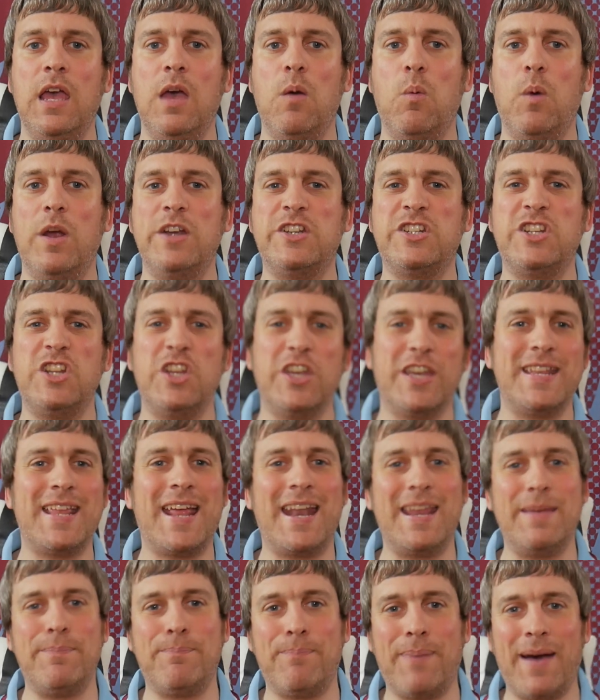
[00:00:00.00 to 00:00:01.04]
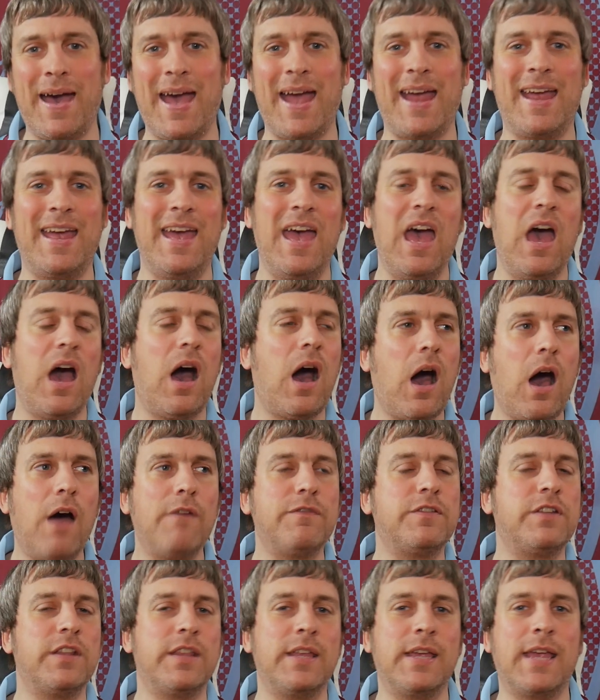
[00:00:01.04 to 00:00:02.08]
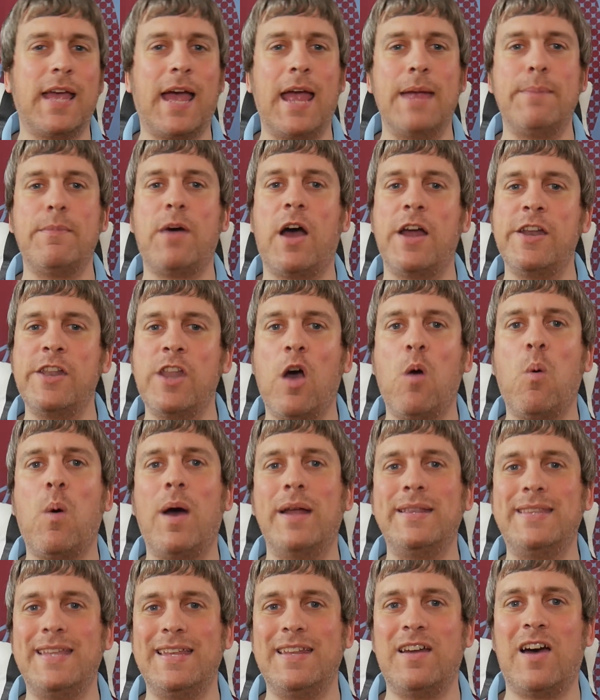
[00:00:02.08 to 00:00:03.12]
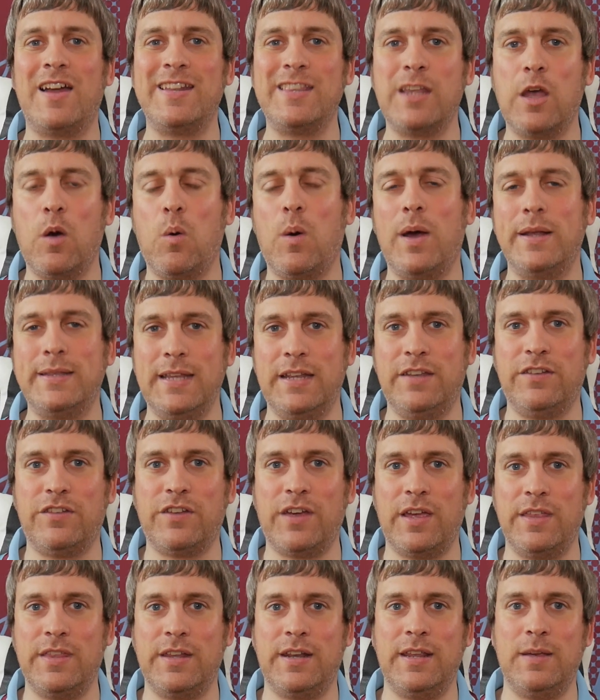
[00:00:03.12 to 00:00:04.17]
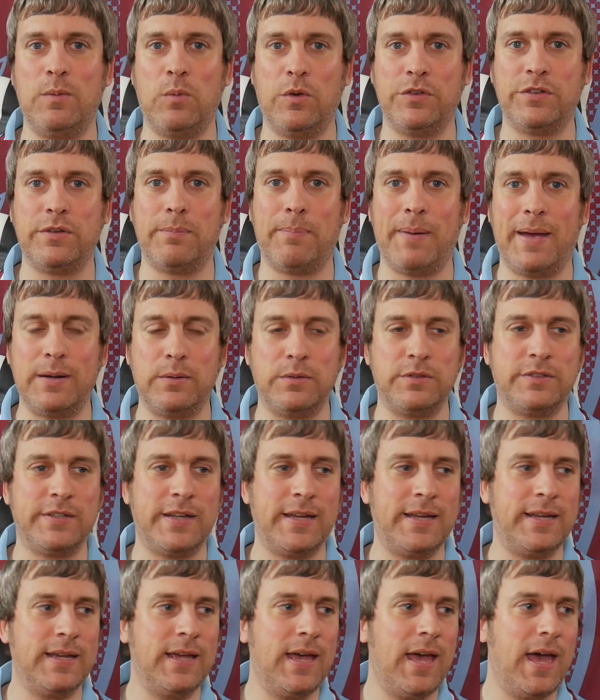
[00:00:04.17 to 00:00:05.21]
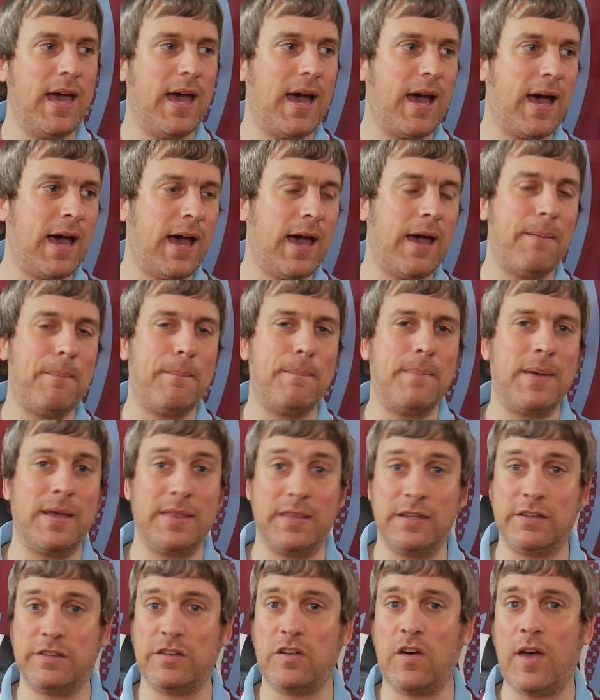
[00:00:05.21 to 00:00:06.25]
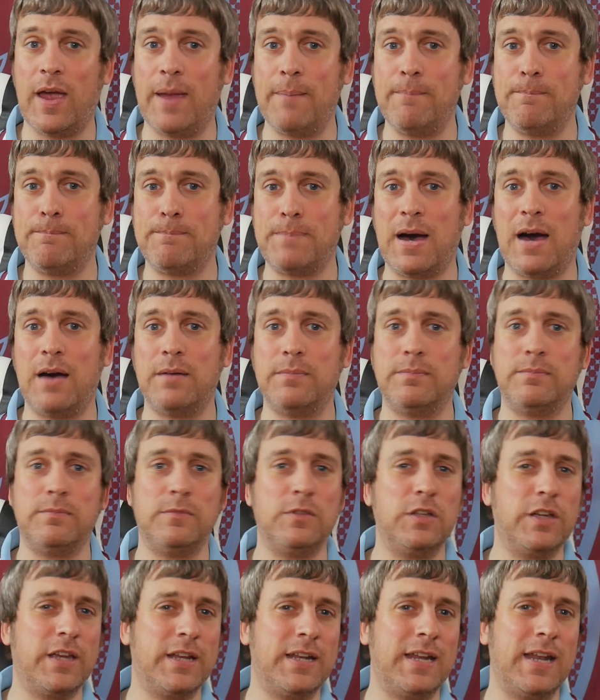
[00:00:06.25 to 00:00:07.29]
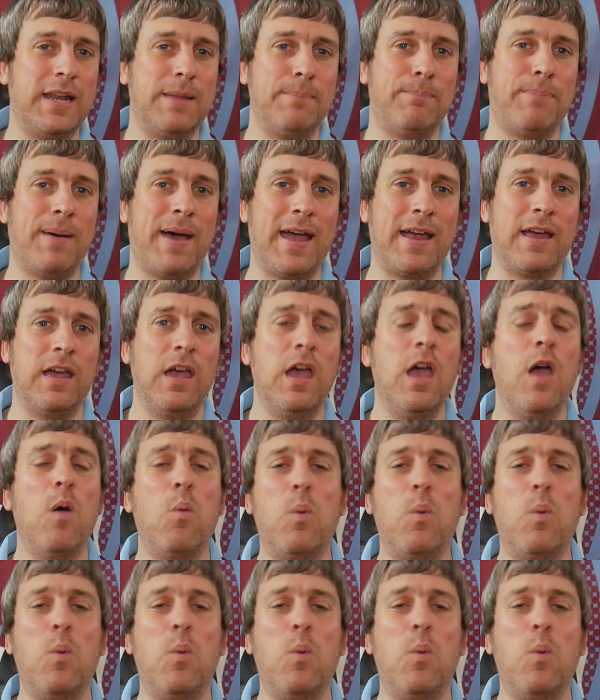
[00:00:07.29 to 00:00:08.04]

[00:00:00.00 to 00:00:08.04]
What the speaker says: which, looking at it back after the game, I know I did say that it was a penalty at the time, but looking at it back,